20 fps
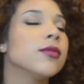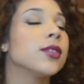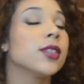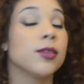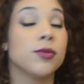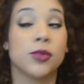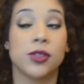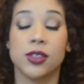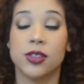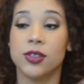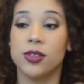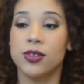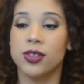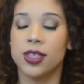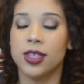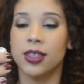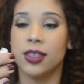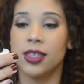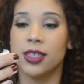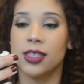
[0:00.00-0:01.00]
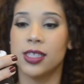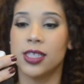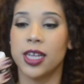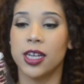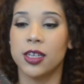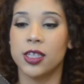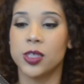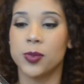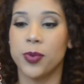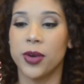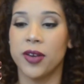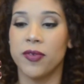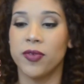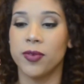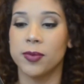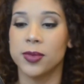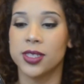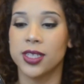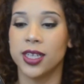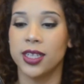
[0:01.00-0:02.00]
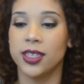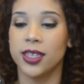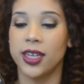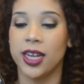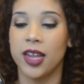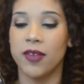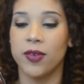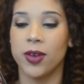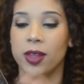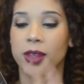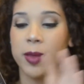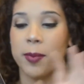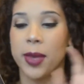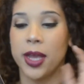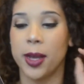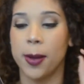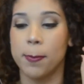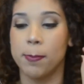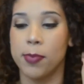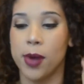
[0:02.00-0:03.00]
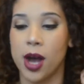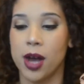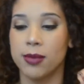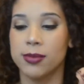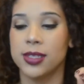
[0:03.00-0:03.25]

I'm just using this setting spray from Scandinavia. They make bomb